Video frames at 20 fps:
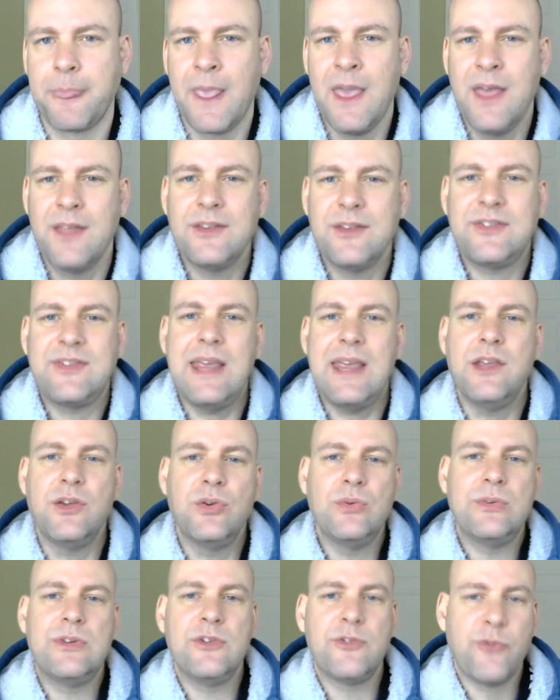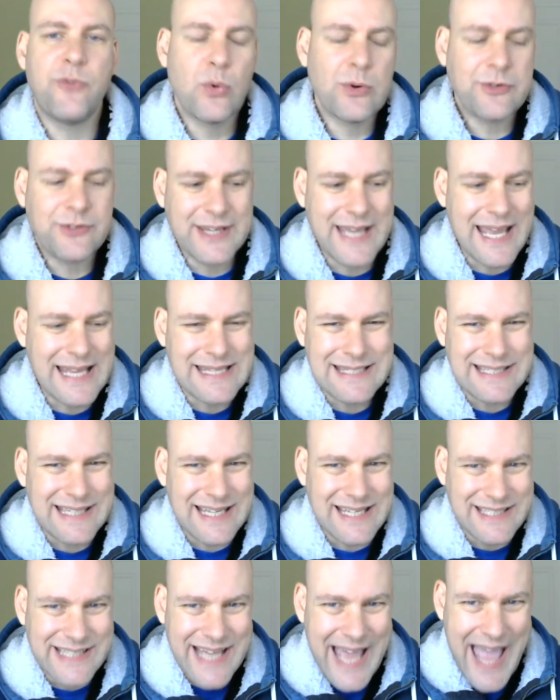The state uses force against
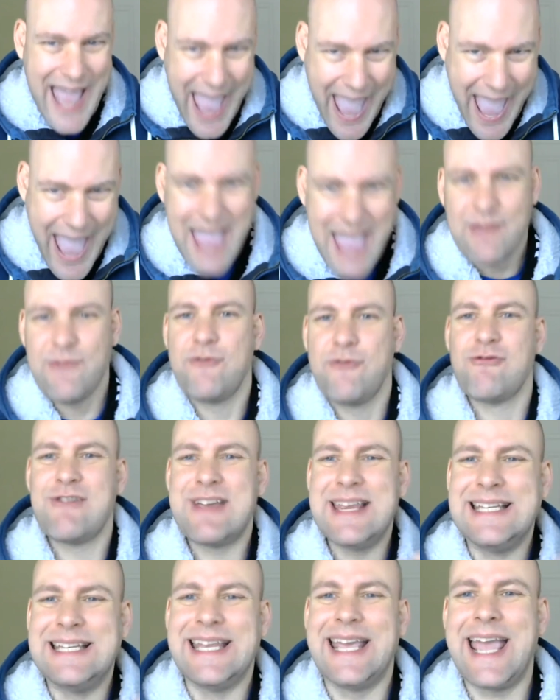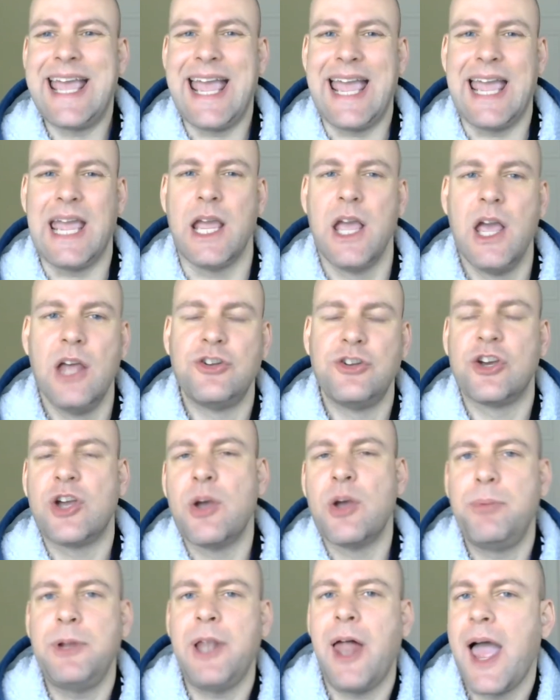us every day to
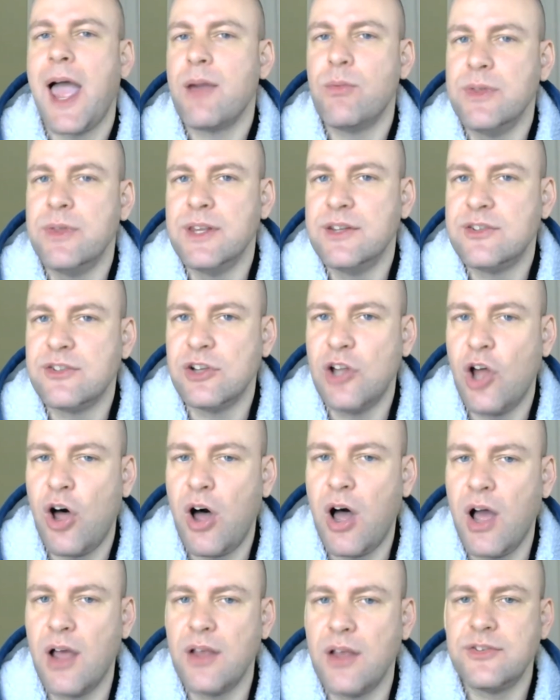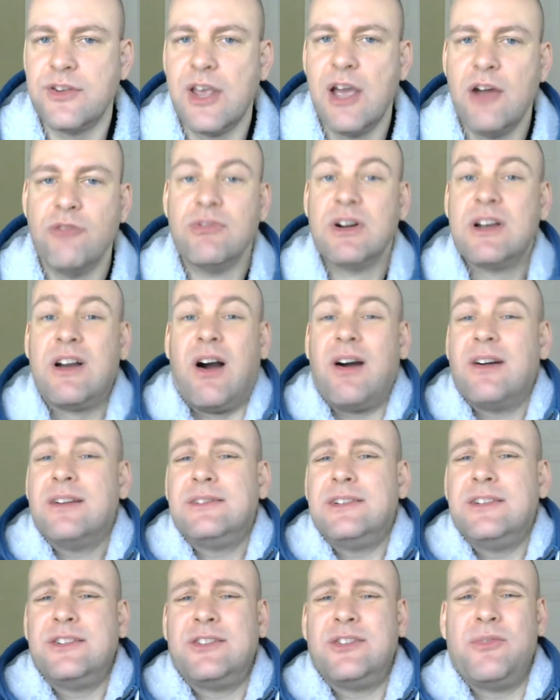comply with its laws,
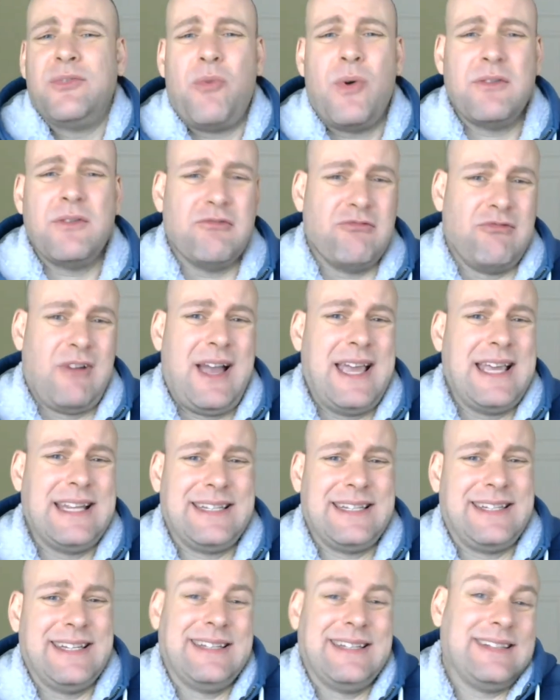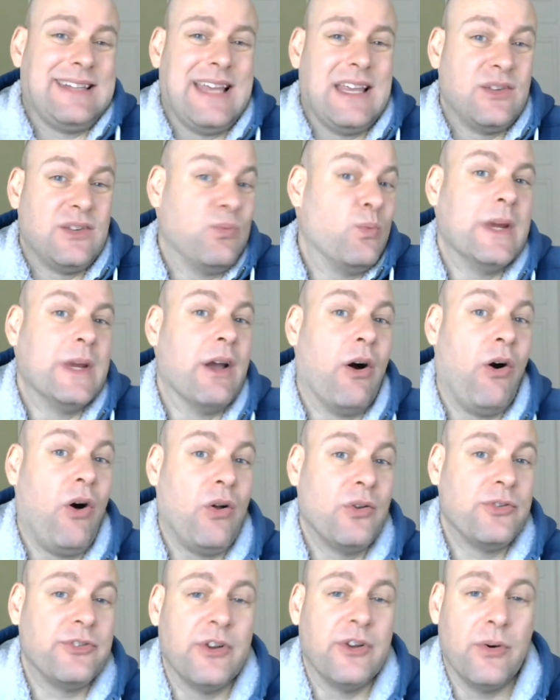regardless of what rights it says we
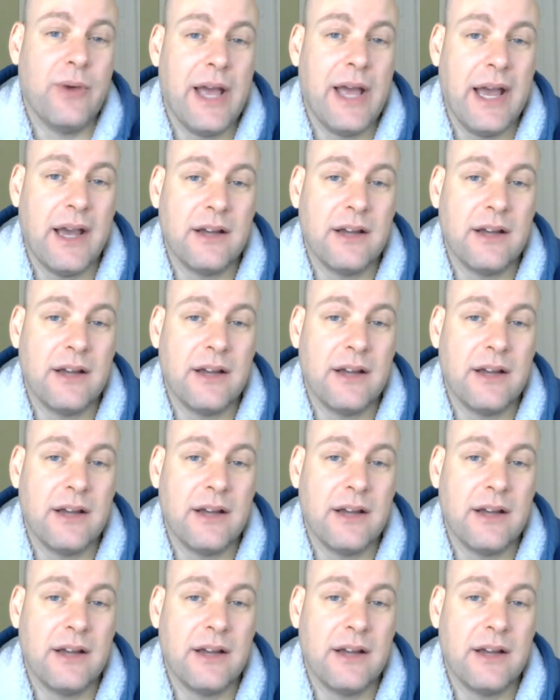also have.